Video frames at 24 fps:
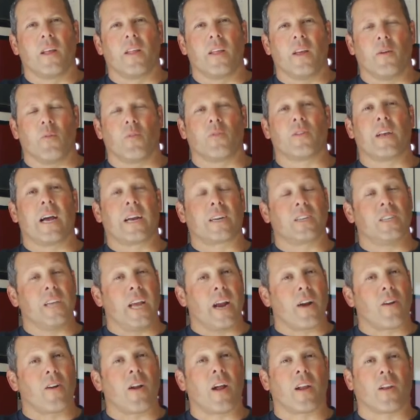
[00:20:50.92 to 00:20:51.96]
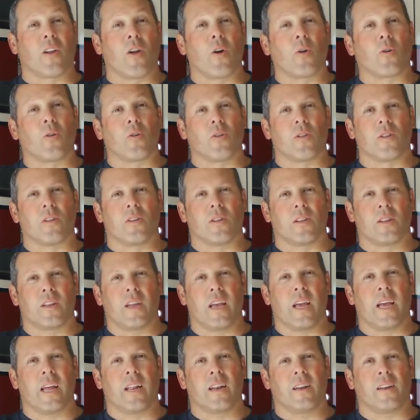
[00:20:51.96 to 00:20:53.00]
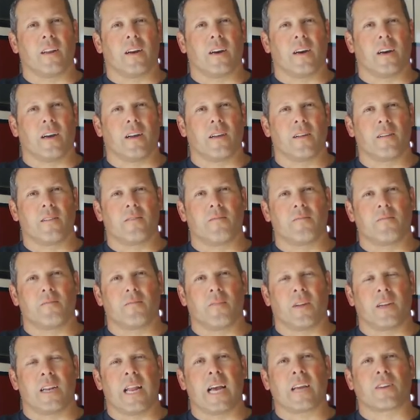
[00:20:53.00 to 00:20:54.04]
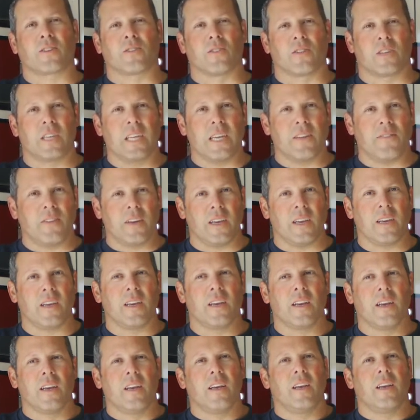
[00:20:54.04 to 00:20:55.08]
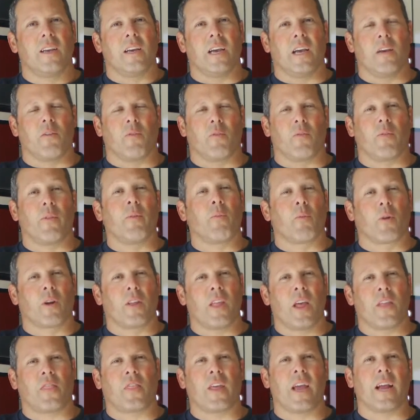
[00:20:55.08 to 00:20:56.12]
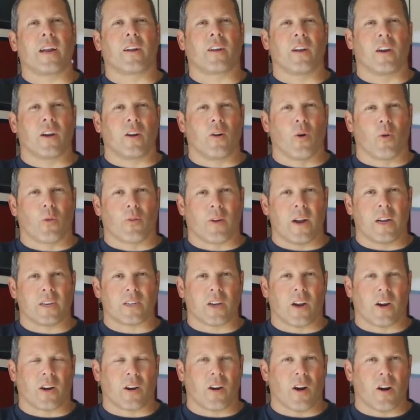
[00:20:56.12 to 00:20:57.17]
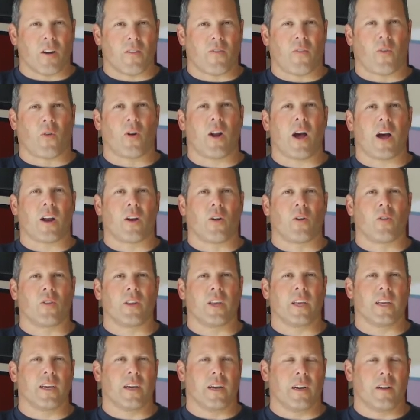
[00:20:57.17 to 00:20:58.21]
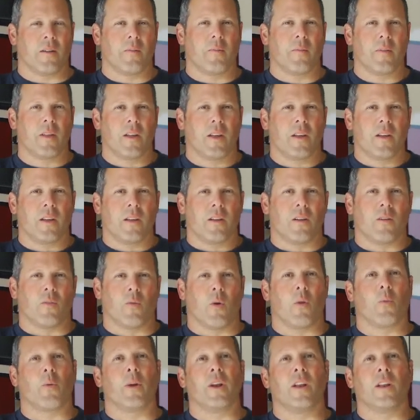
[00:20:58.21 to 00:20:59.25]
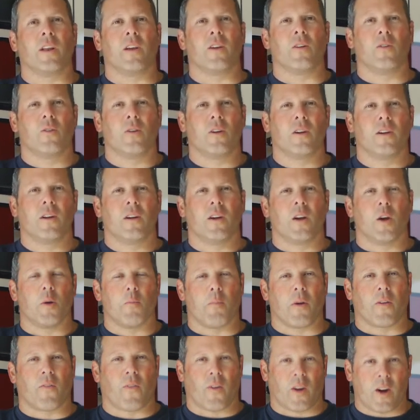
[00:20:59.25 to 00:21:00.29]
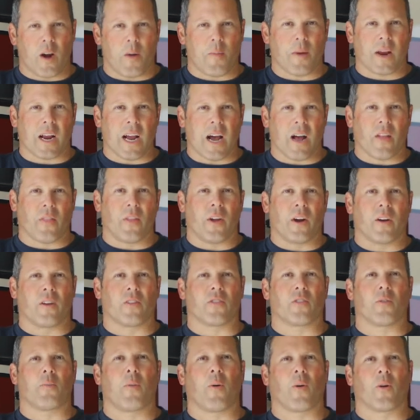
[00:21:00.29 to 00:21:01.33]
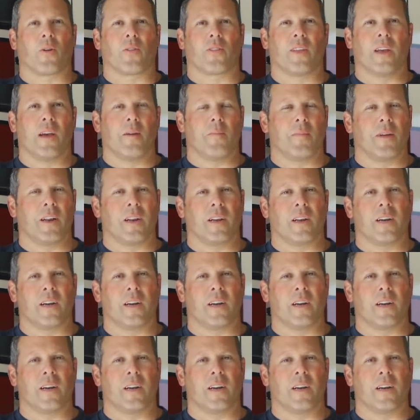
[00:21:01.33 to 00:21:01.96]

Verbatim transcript: It was actually aired on local and national TV, and where they thanked Golder Ranch Honor Guard for not only what we do, but for coming out there to support them.